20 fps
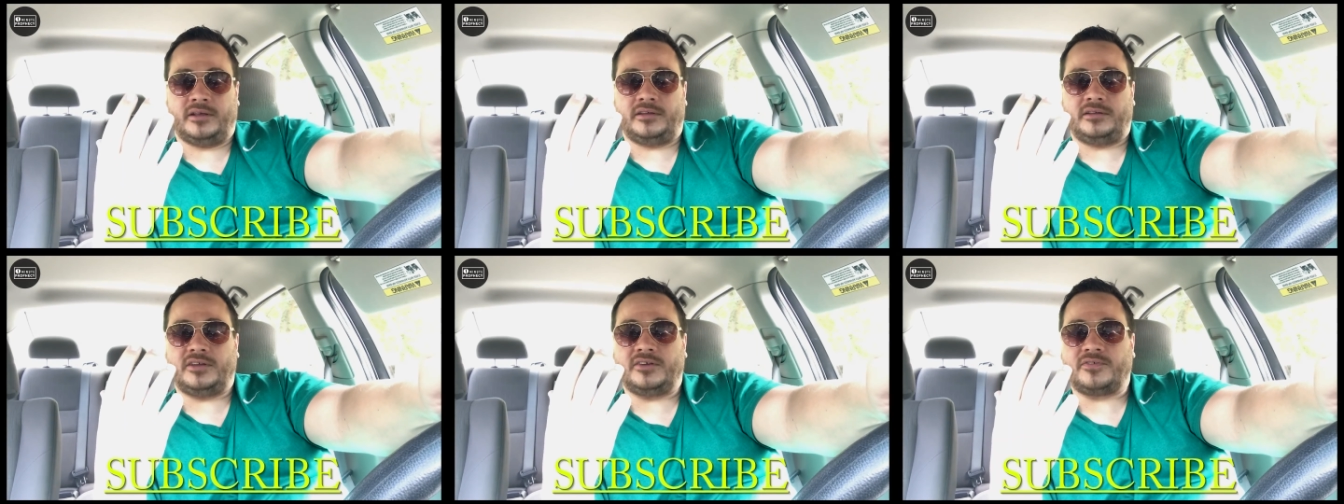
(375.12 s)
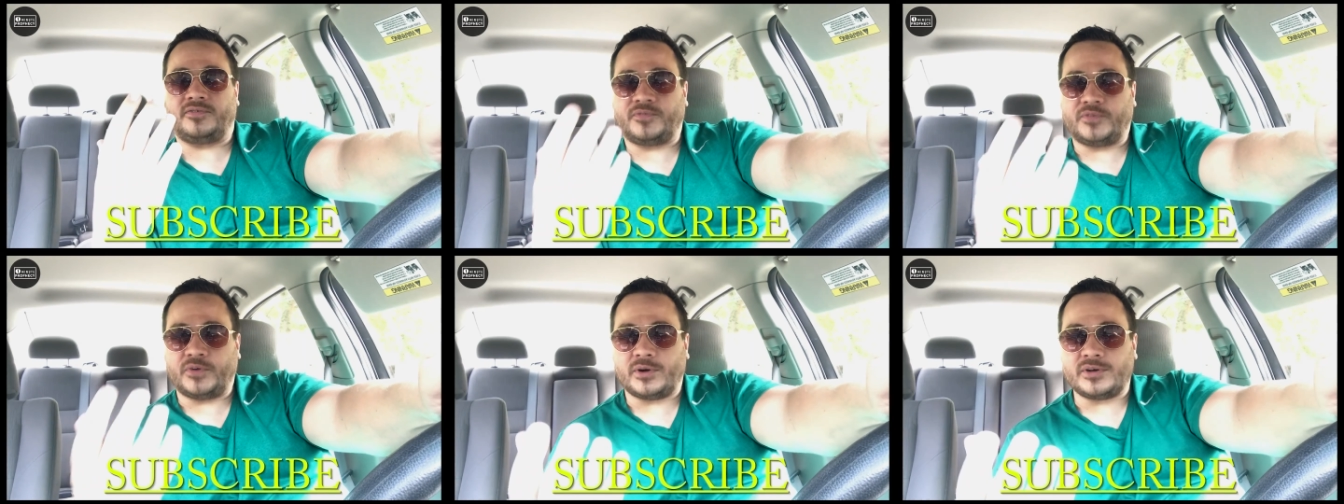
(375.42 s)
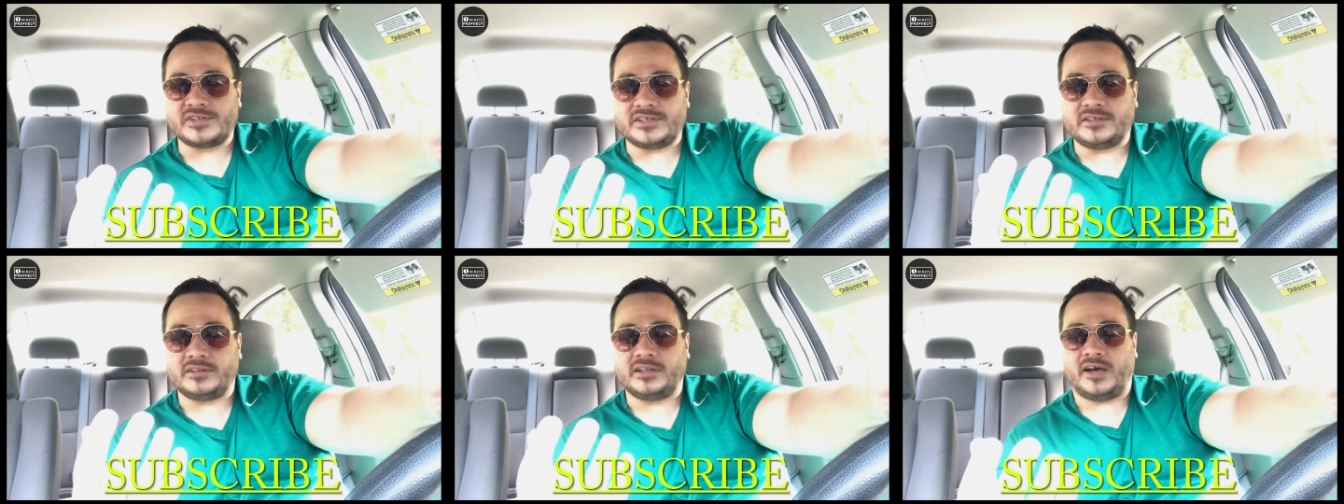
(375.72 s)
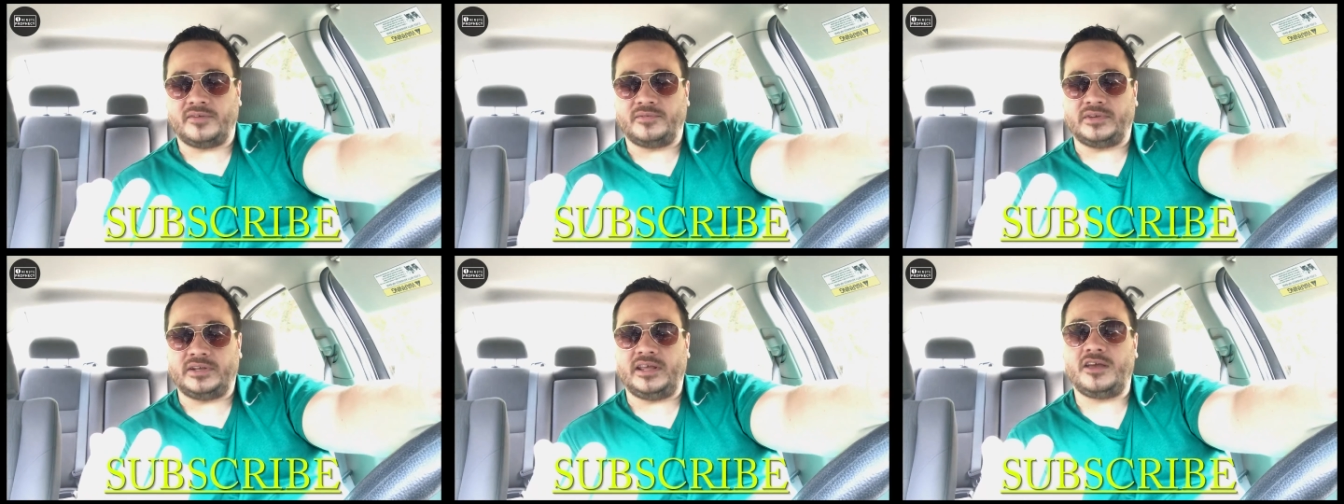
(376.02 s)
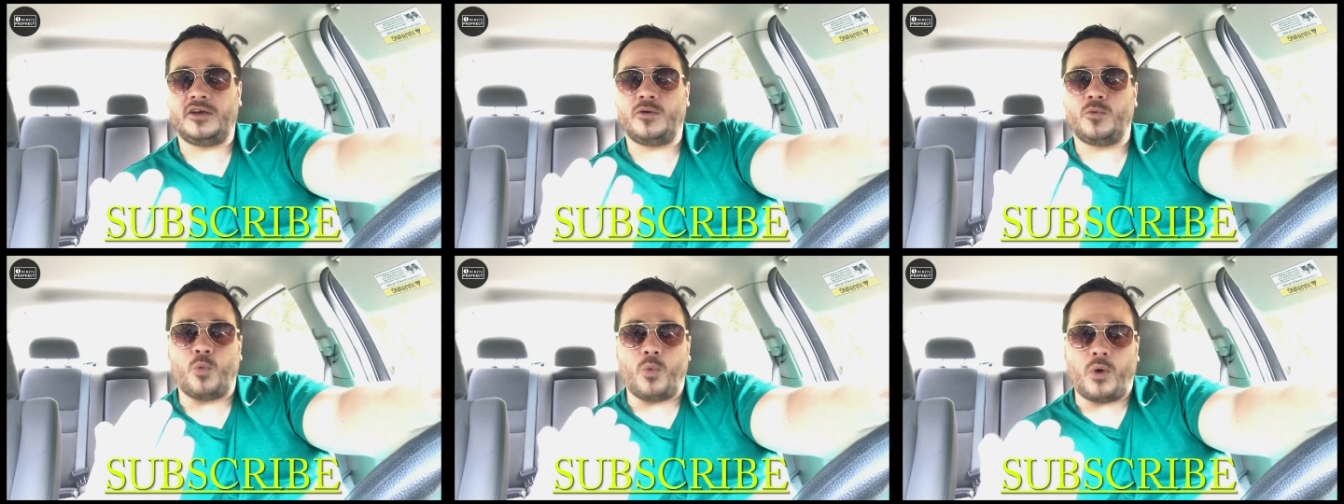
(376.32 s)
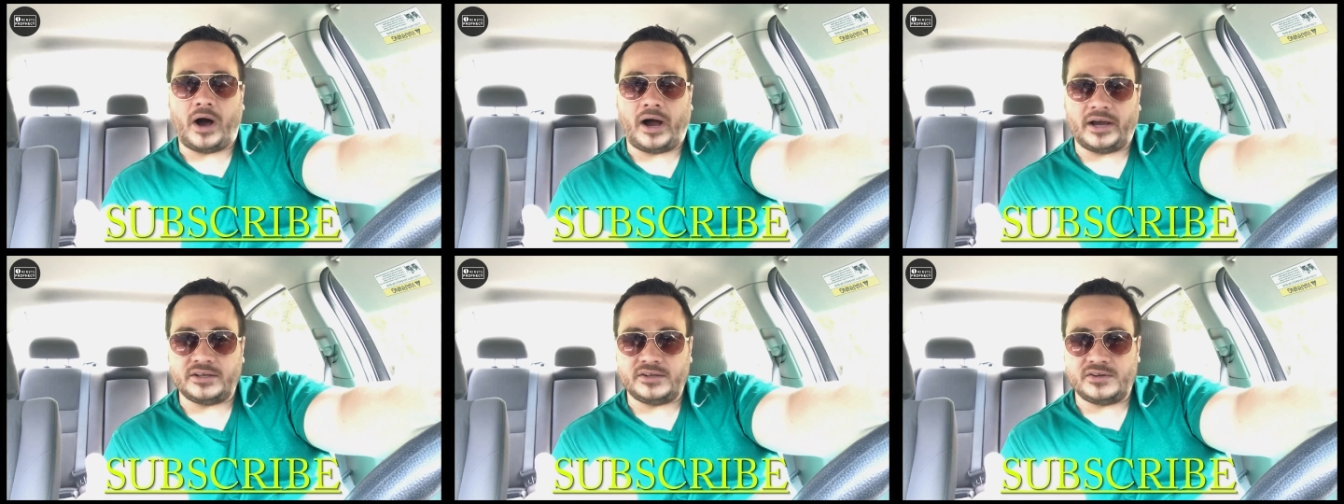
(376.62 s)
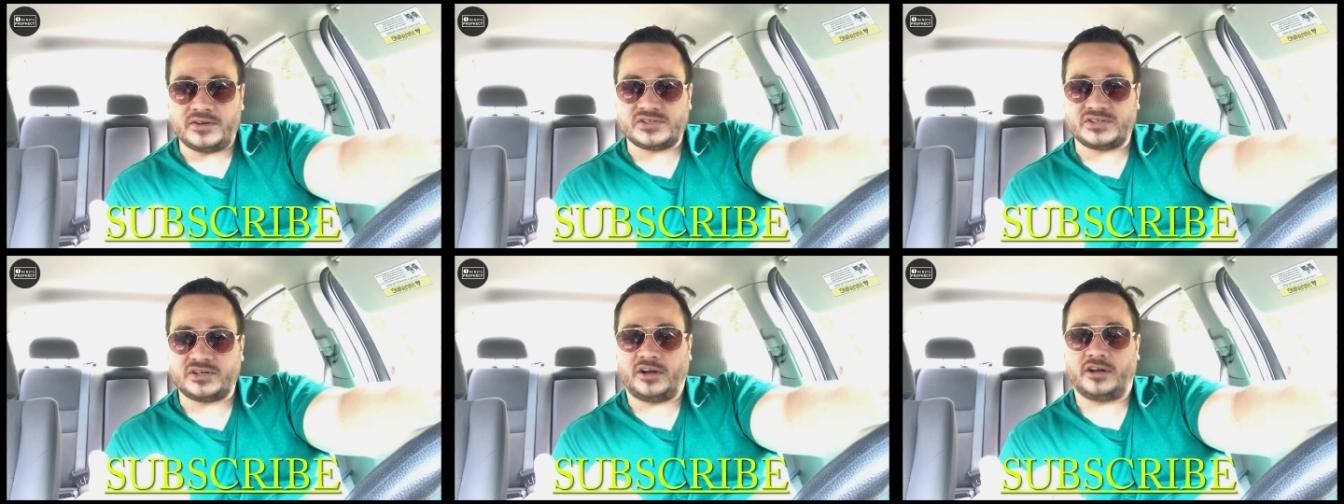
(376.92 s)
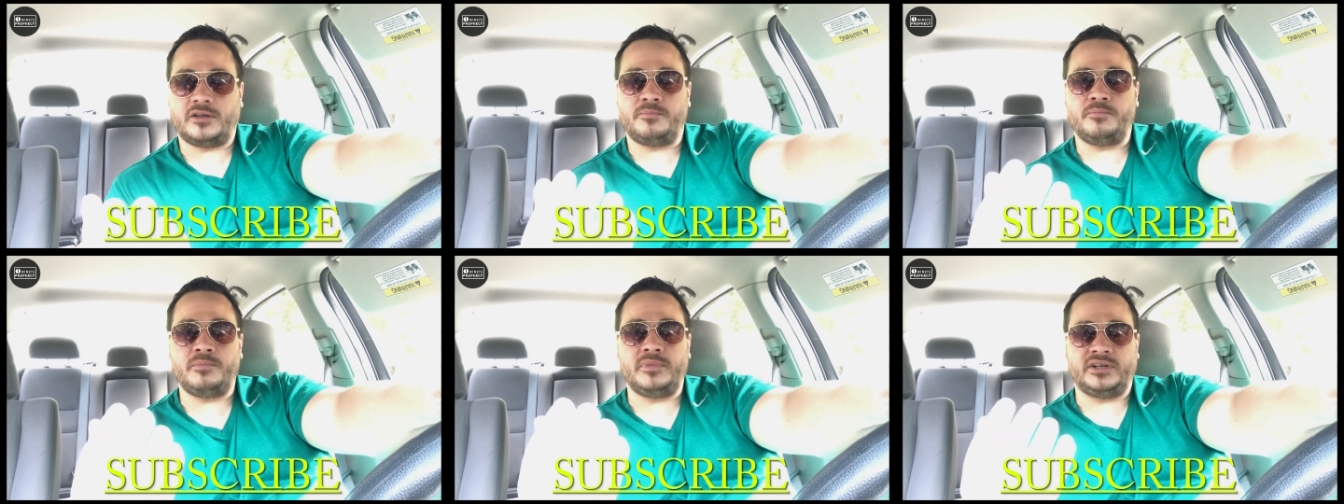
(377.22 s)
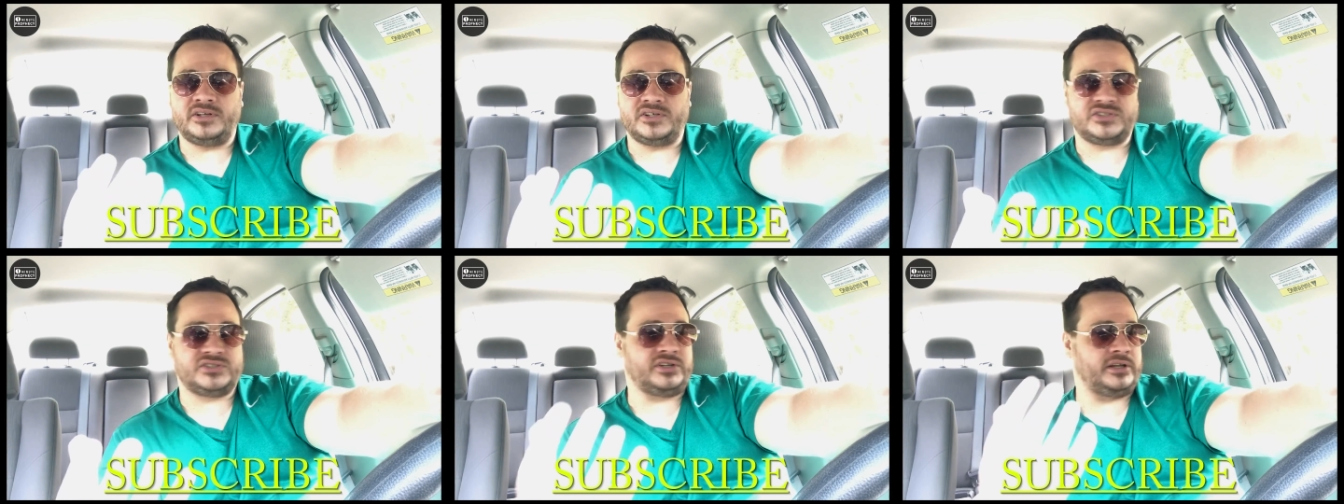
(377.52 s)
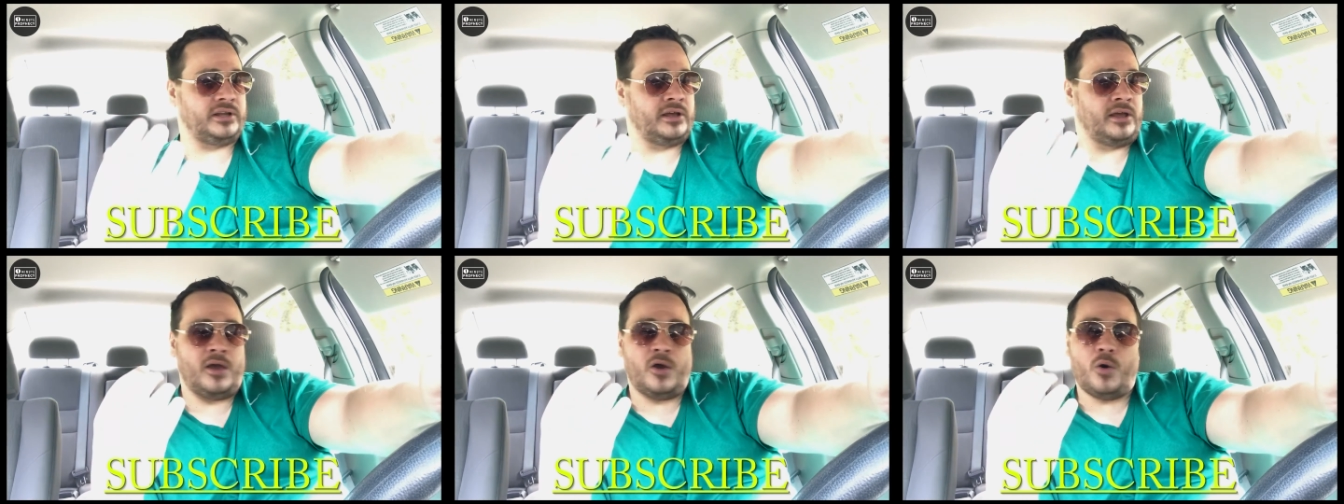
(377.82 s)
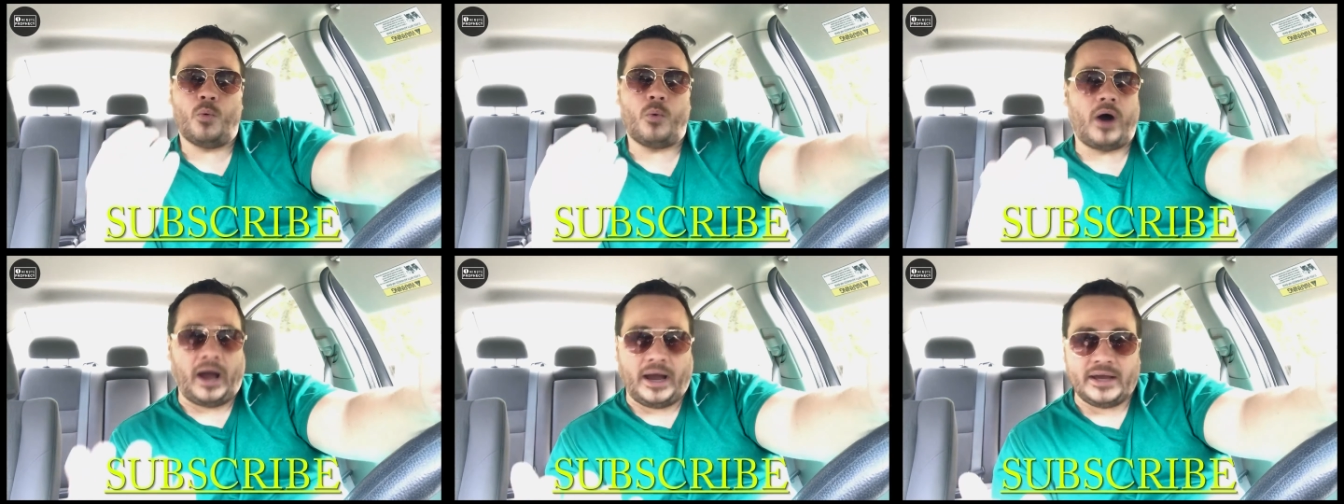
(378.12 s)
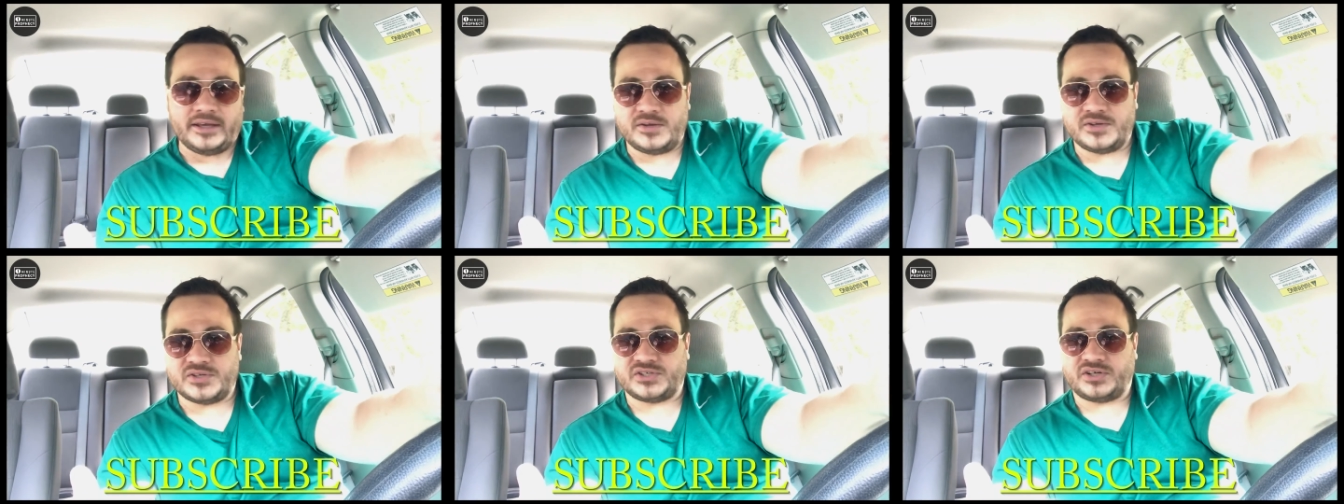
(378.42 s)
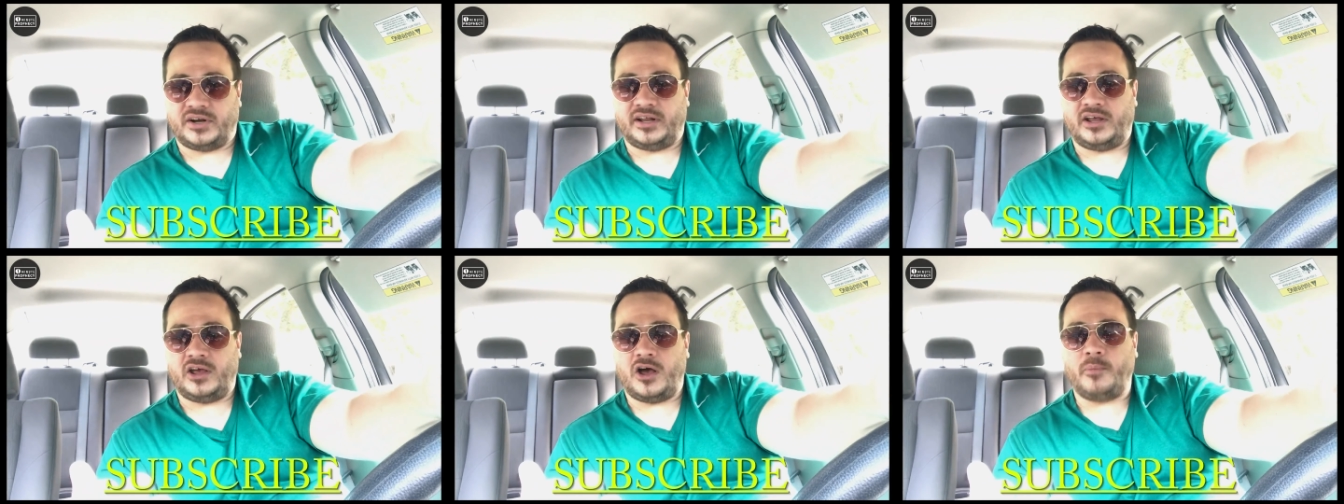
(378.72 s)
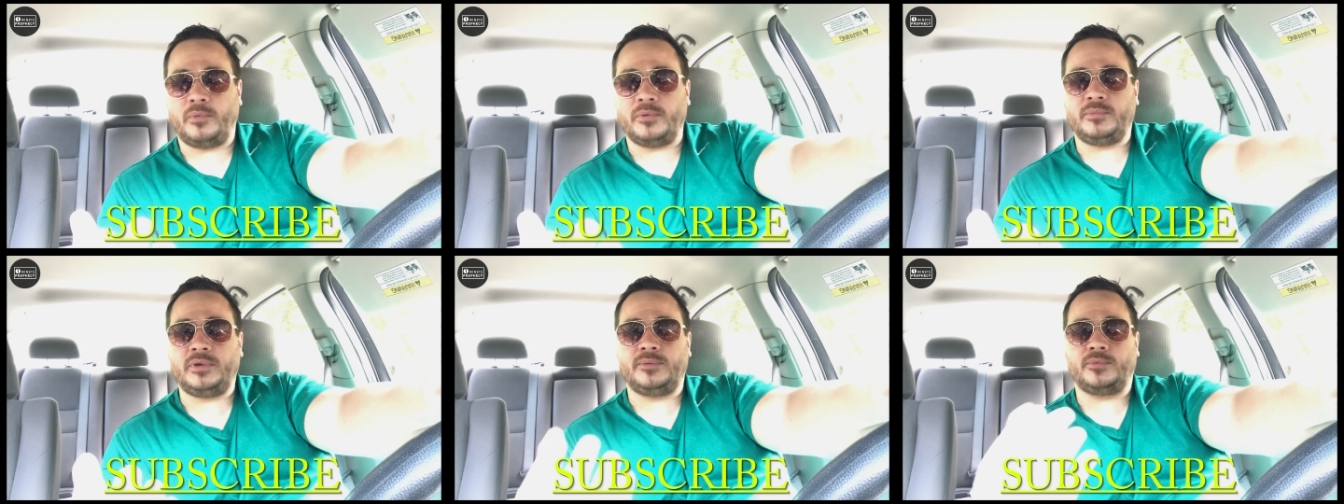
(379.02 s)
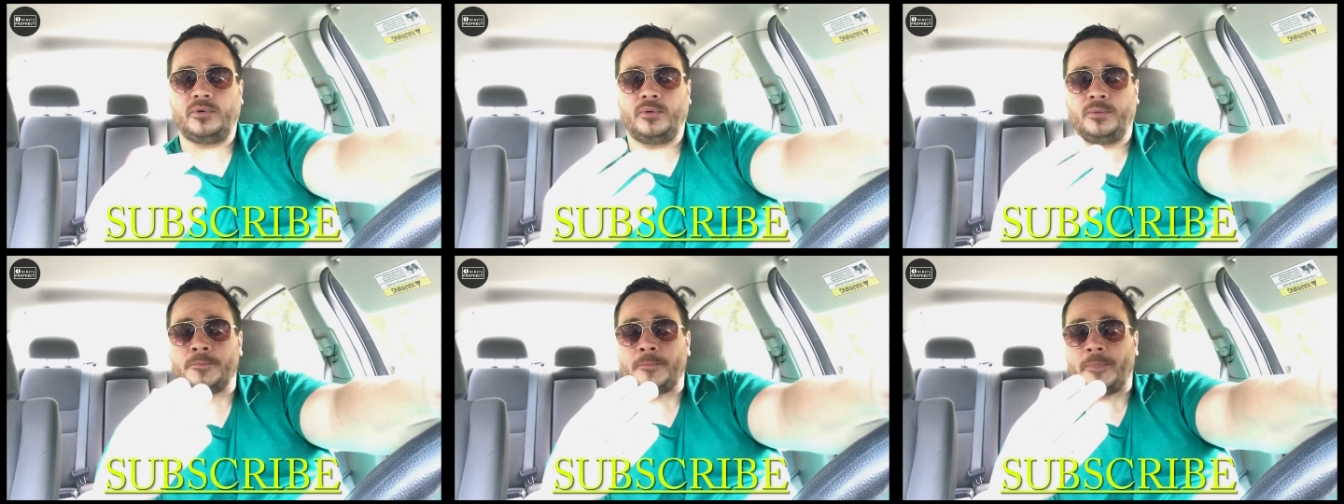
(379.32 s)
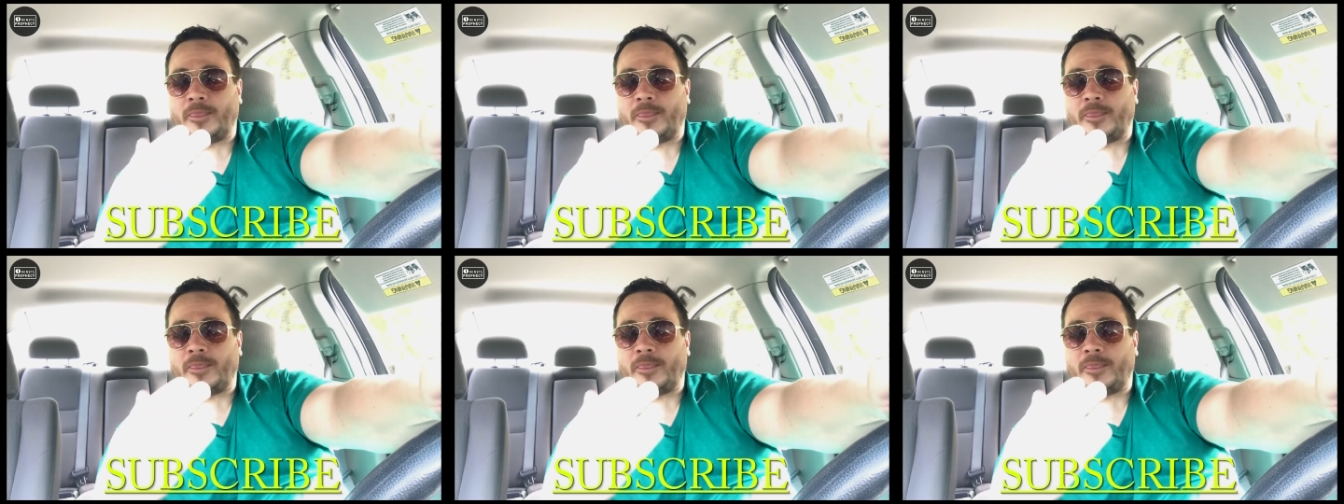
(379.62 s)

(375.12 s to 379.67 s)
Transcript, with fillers: your first love in Him, why you started ministry, why you started helping people,